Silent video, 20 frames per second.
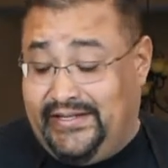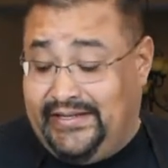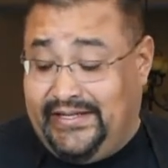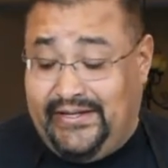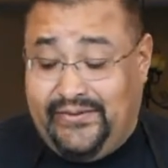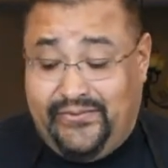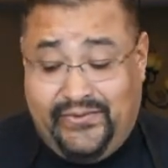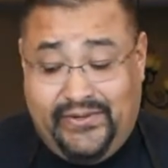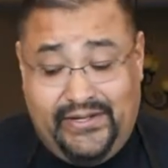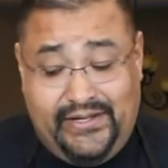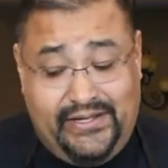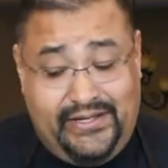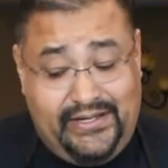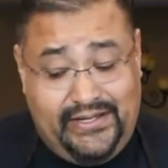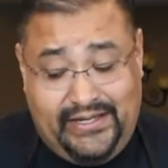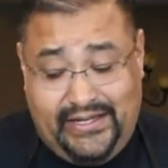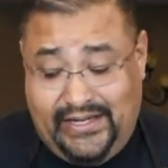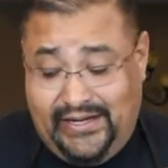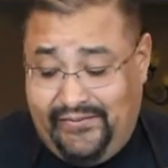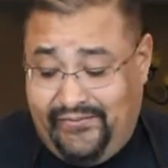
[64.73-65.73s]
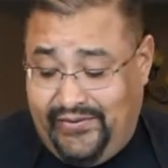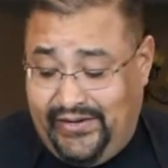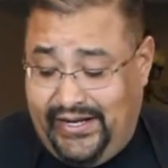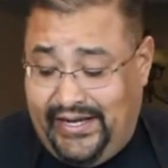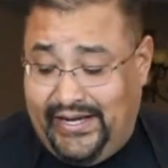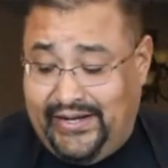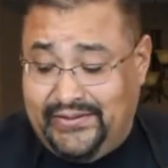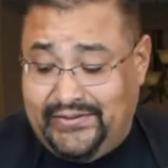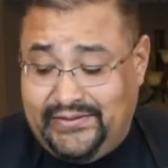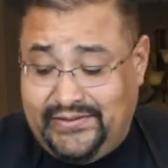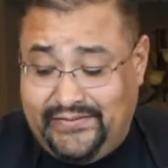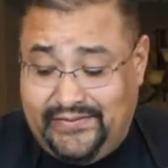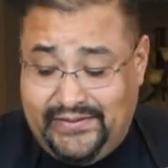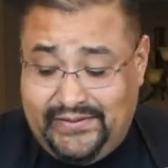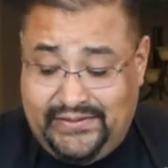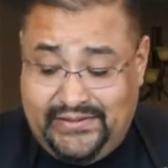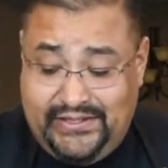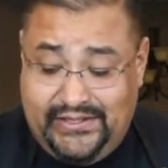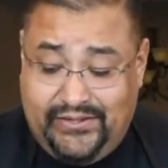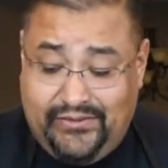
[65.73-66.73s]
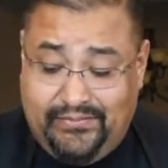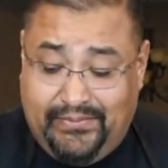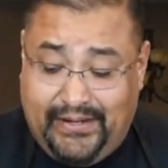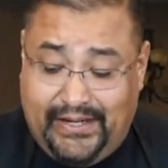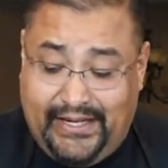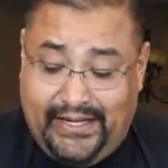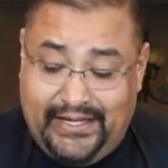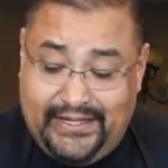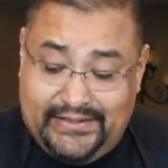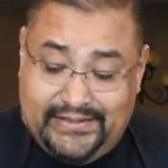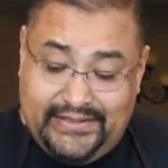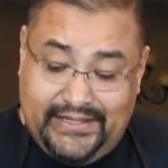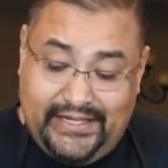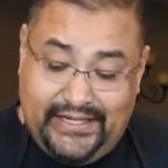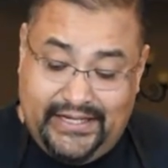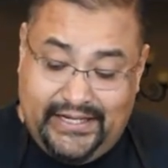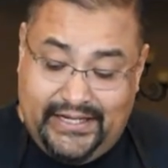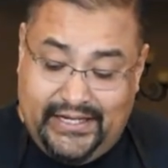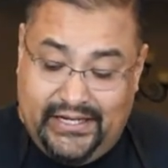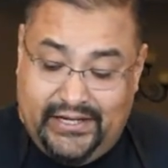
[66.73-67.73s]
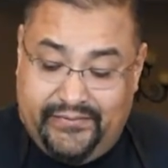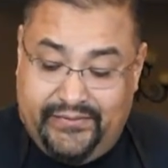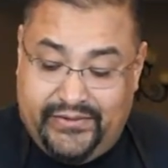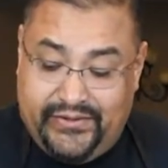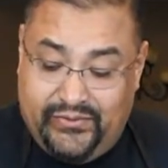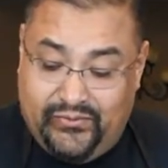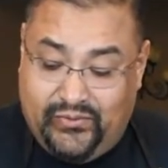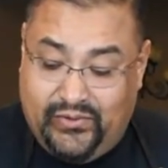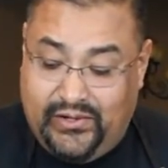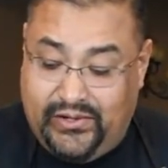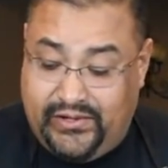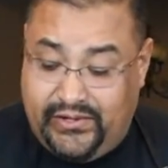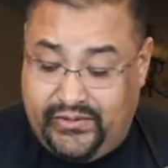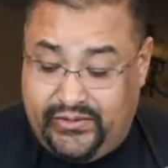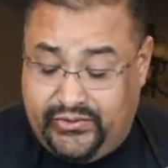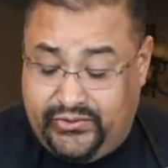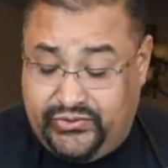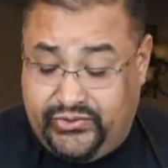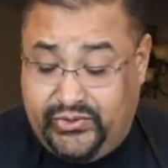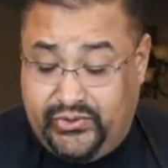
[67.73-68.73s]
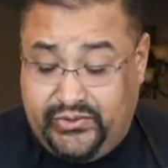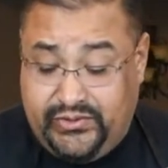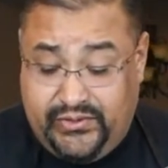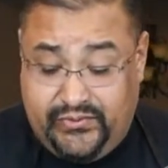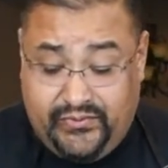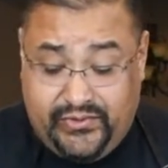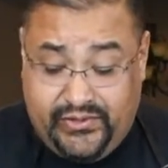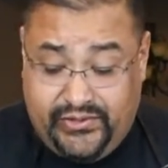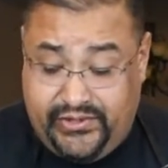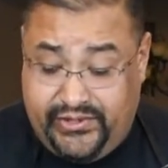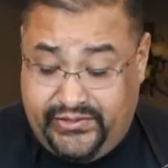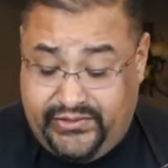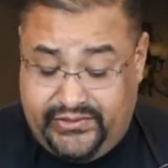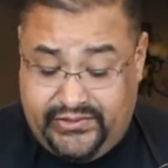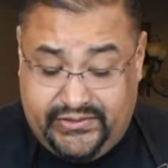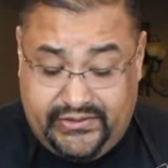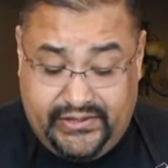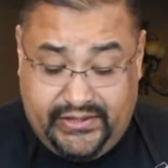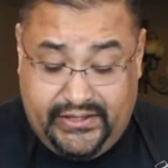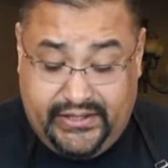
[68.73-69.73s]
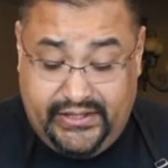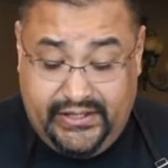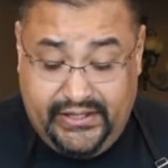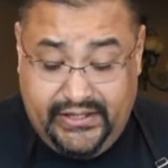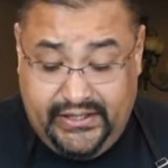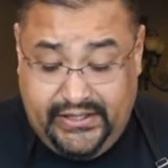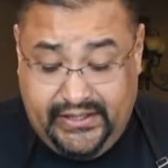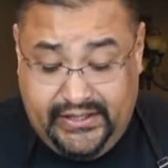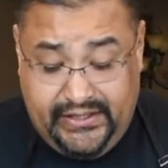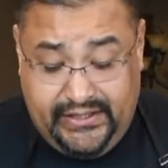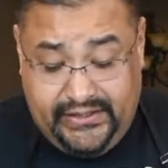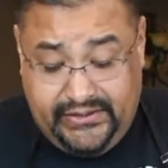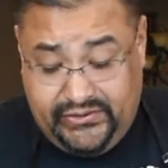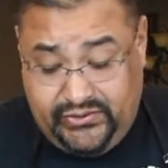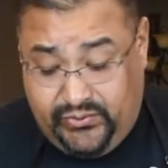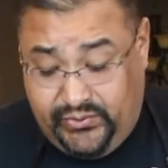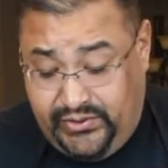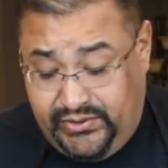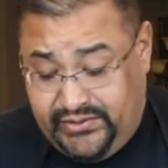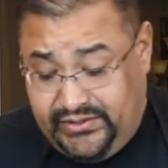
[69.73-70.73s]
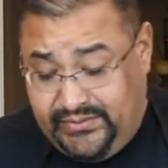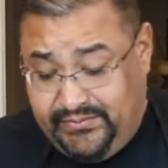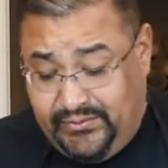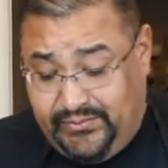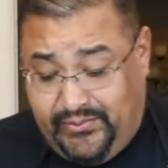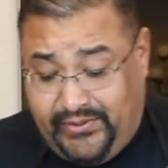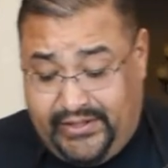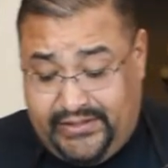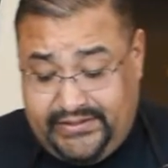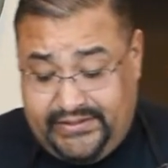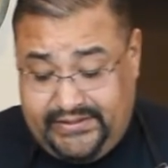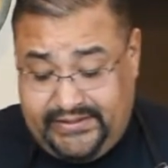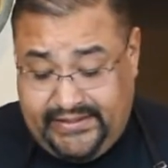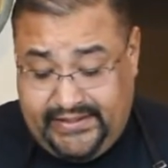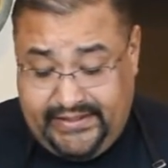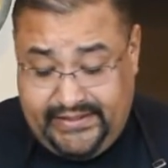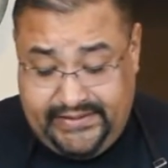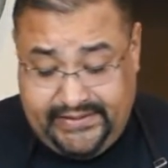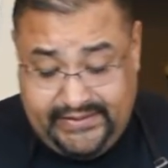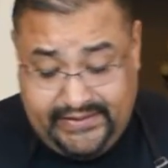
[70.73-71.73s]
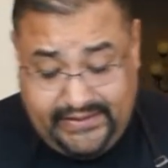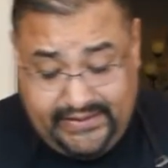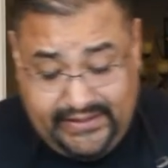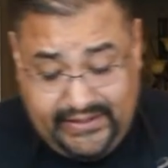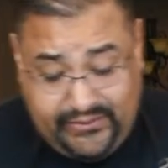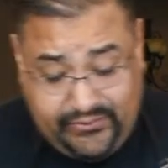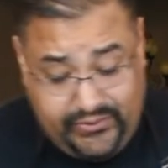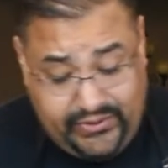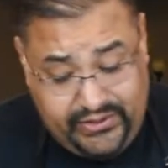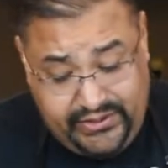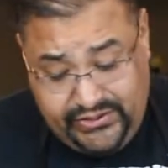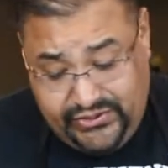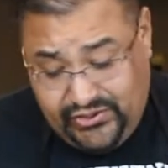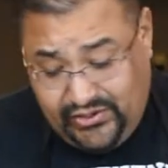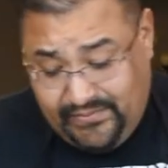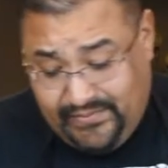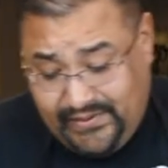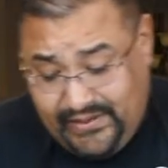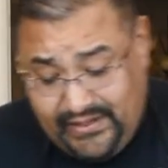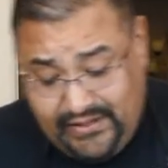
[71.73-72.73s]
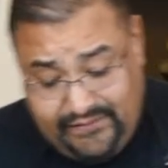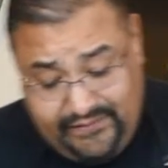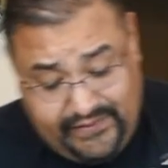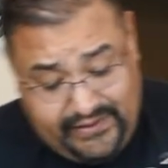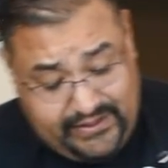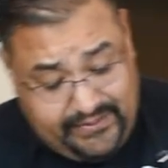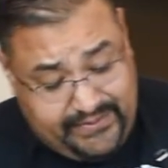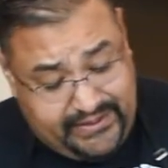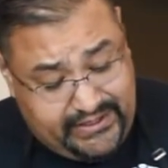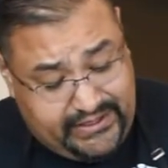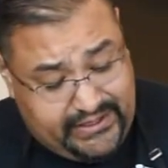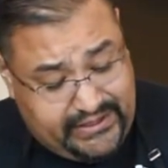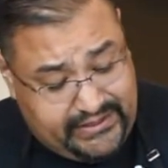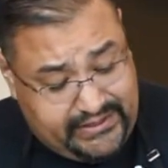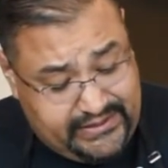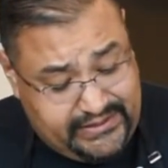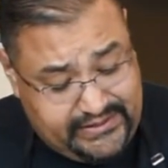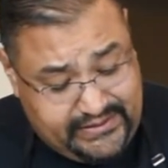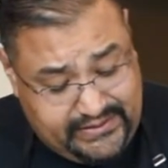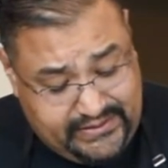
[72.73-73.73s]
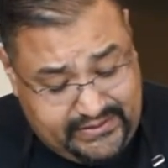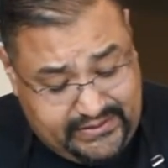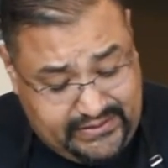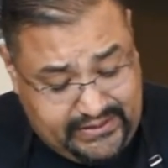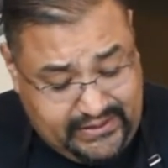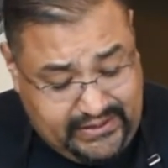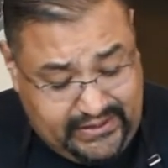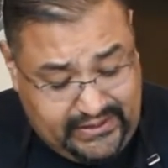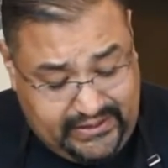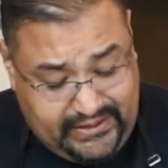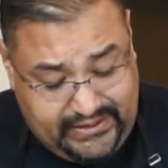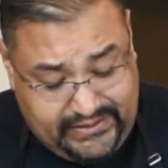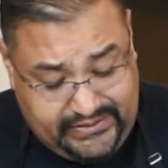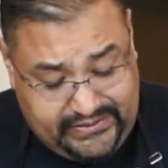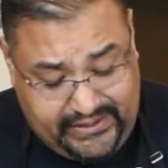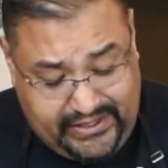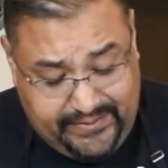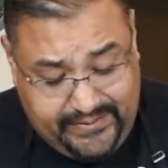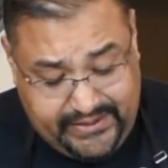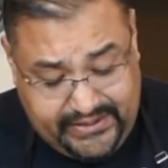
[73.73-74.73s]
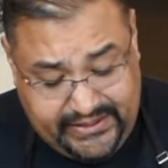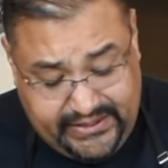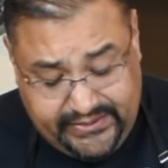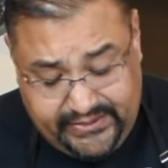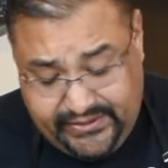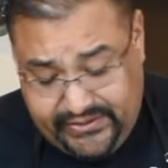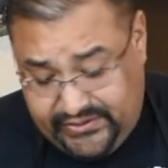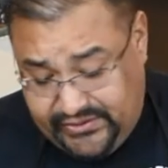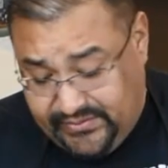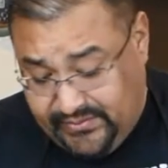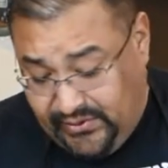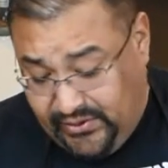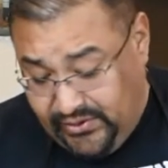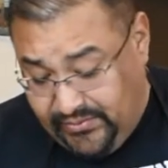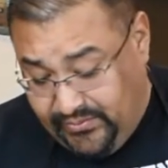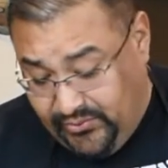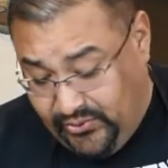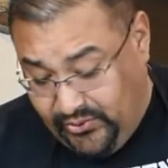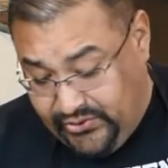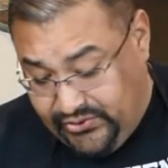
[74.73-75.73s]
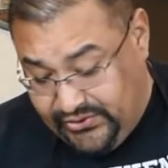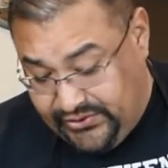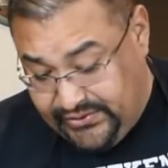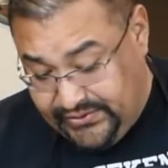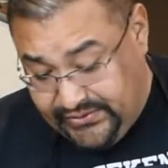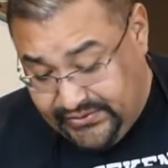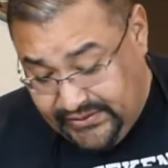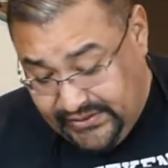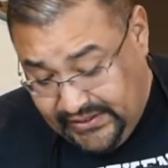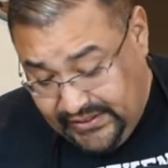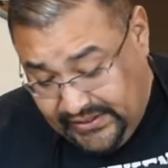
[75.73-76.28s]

That way, every ounce of the cedar plank is getting covered in water, or soaked in water, I should say. So real simple process, guys. Get a really sharp knife, and I'm going to cut this uh, salmon down into smaller portions.